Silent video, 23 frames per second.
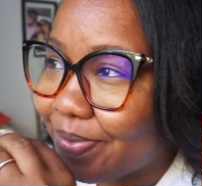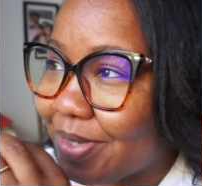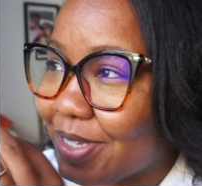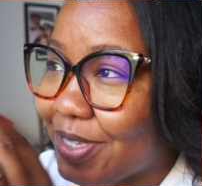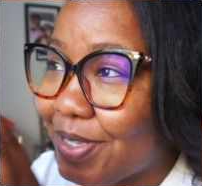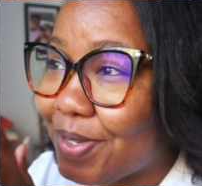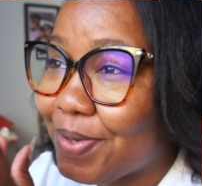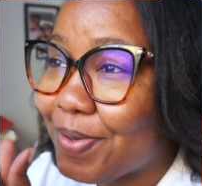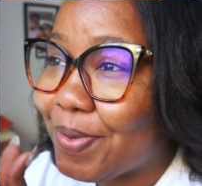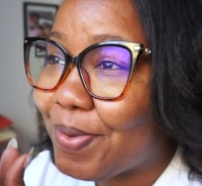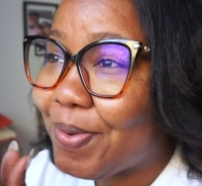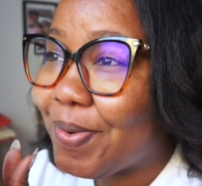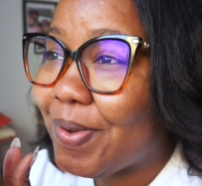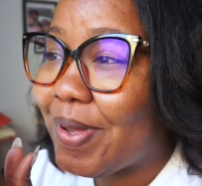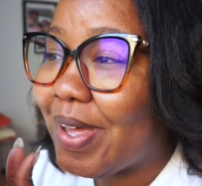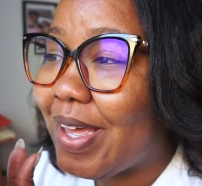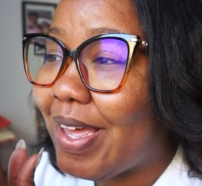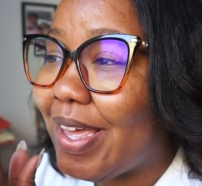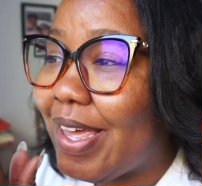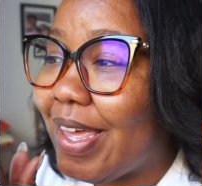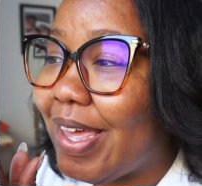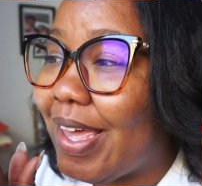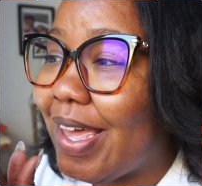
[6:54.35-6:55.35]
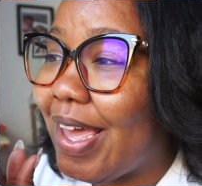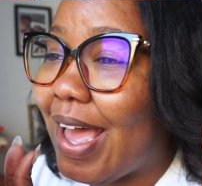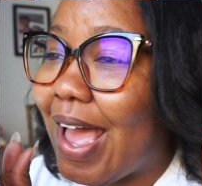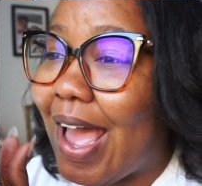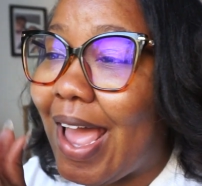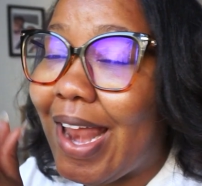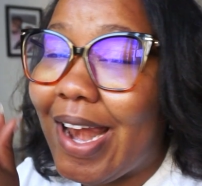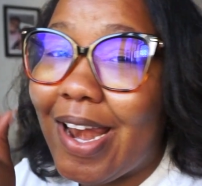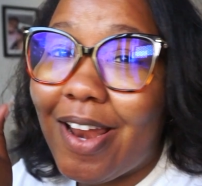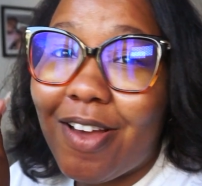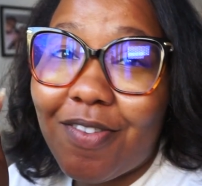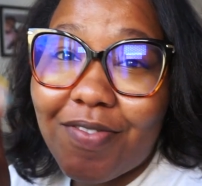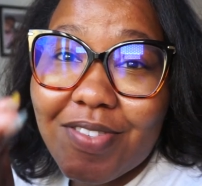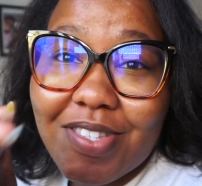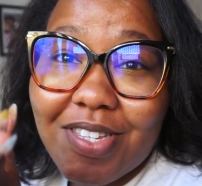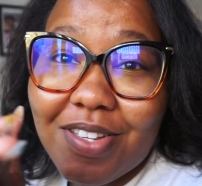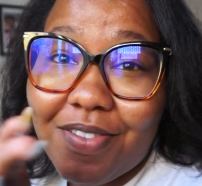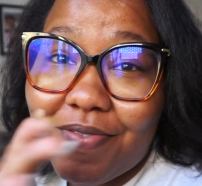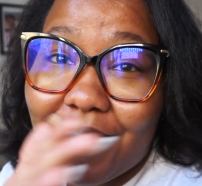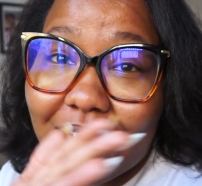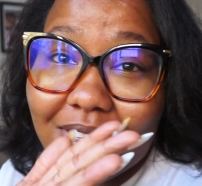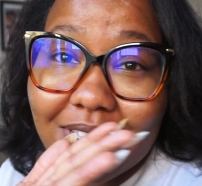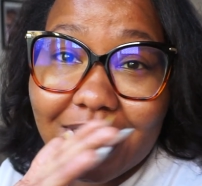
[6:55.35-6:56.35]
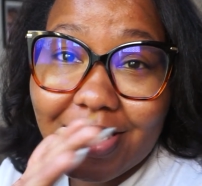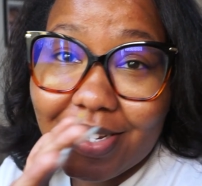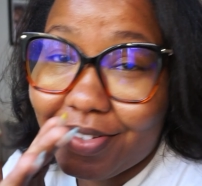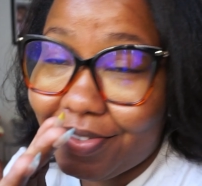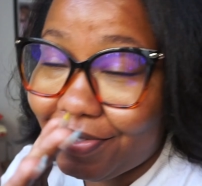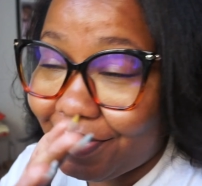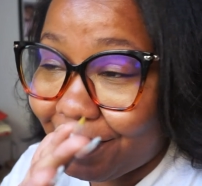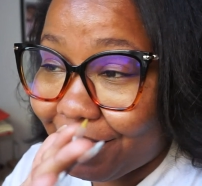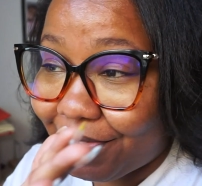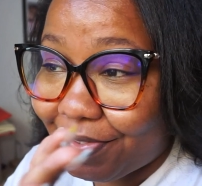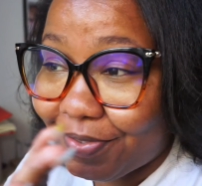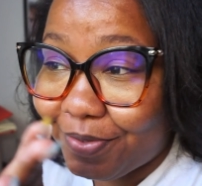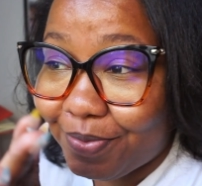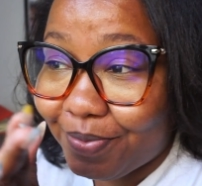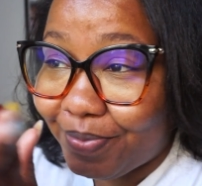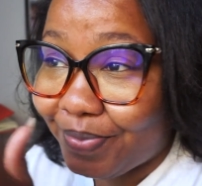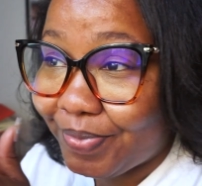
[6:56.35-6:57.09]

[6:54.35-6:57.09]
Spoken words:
So I love surf and turf.